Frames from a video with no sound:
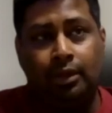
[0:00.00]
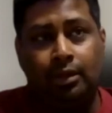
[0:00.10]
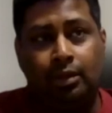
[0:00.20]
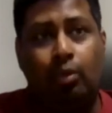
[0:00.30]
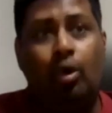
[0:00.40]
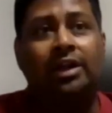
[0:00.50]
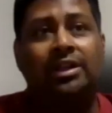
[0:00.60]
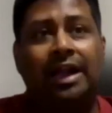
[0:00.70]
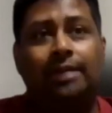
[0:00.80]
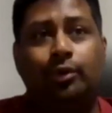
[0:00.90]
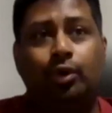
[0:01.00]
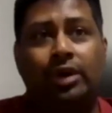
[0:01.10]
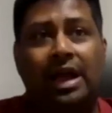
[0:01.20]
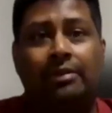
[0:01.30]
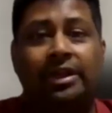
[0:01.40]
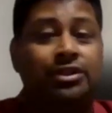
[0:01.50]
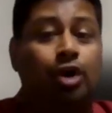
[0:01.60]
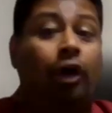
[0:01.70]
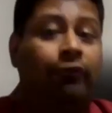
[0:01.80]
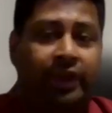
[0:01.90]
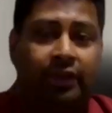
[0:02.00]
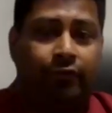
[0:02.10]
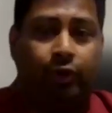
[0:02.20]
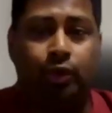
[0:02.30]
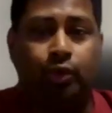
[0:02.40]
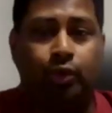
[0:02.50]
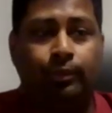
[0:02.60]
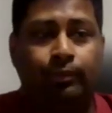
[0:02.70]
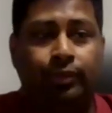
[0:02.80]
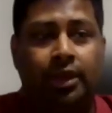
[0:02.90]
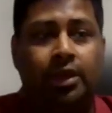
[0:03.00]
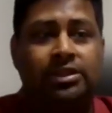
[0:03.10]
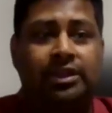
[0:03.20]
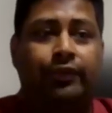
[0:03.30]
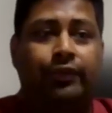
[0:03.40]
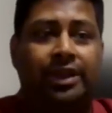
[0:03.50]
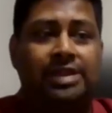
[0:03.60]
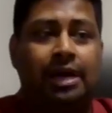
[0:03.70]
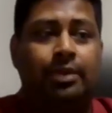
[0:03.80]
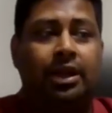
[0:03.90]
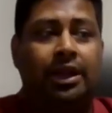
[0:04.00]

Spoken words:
what that program is offering for you. Say, for example, it